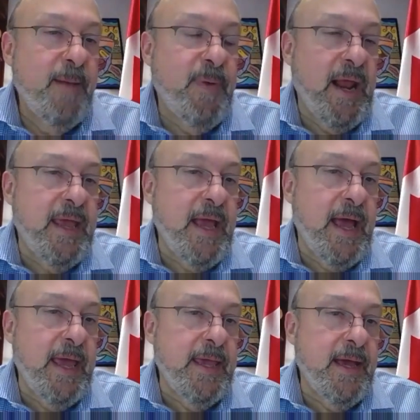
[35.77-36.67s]

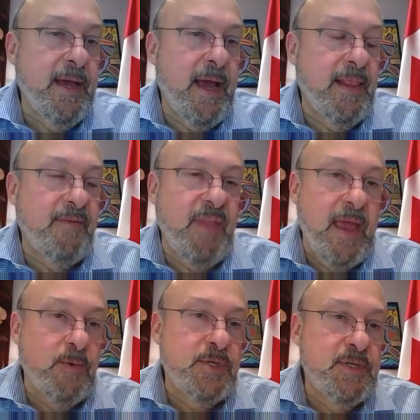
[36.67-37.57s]
I love
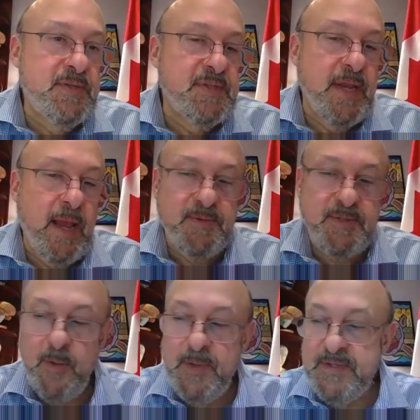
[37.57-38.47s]
languages, and I was
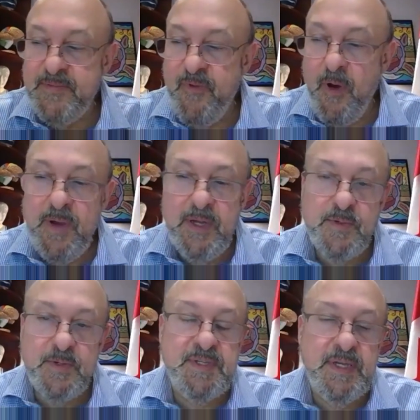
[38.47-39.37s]
always very
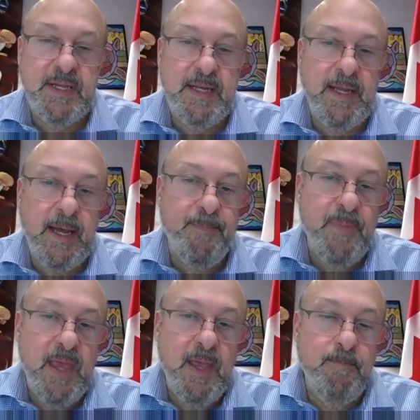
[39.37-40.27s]
interested in
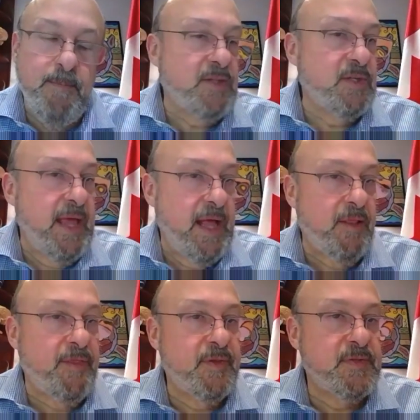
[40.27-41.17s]
mental
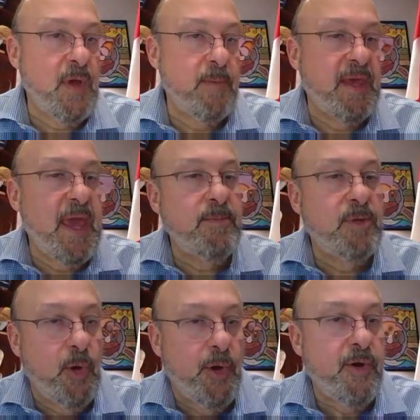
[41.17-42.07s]
health. So I became a
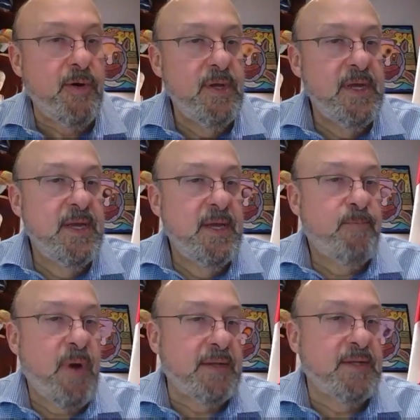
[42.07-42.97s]
lawyer,
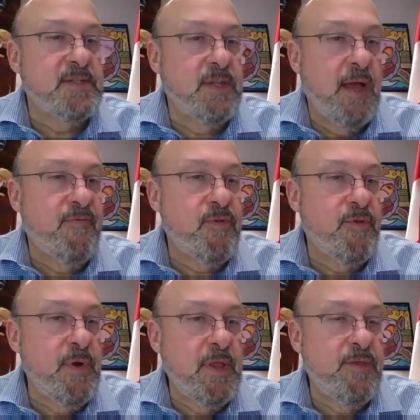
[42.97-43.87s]
practiced law for
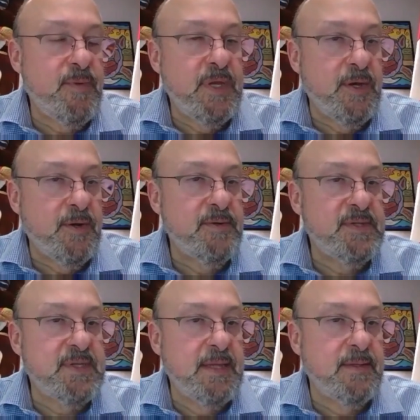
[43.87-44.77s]
33
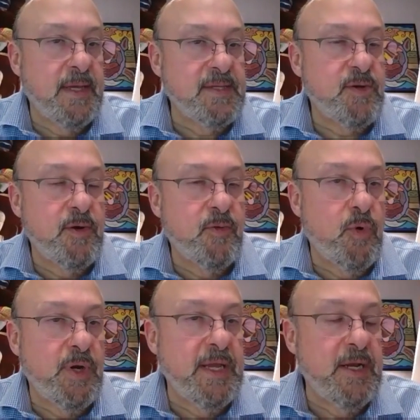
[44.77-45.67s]
years, and started
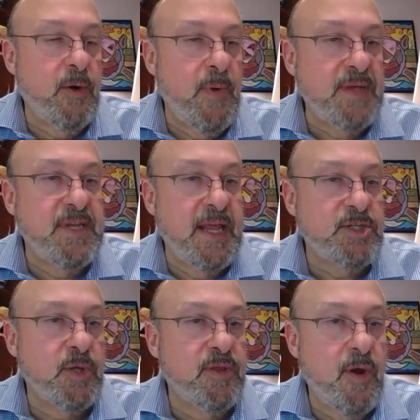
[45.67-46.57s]
working in a
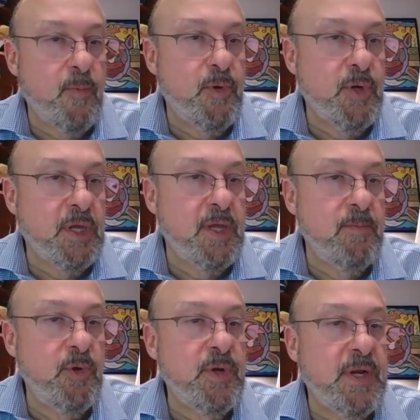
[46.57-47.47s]
residential therapeutic
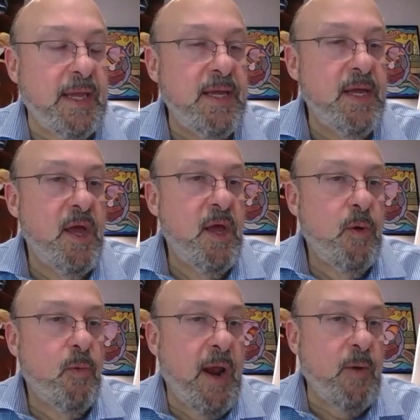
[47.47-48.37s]
community
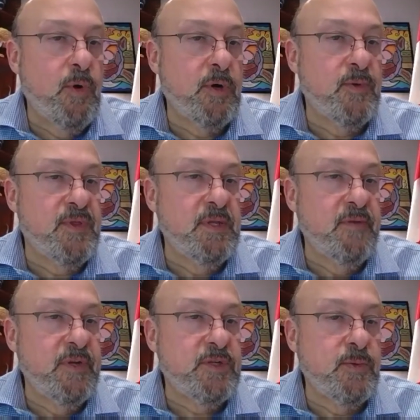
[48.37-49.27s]
where I worked with
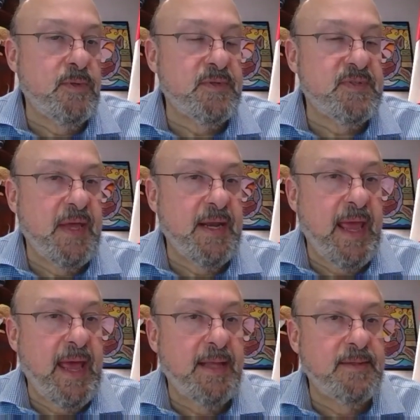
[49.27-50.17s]
individuals that
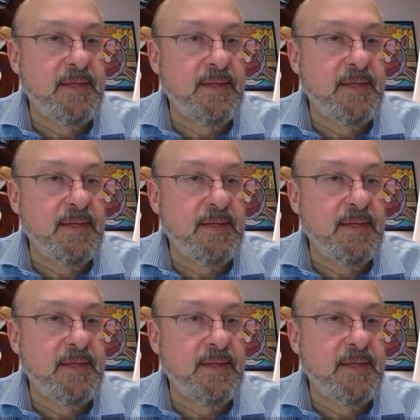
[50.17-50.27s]
had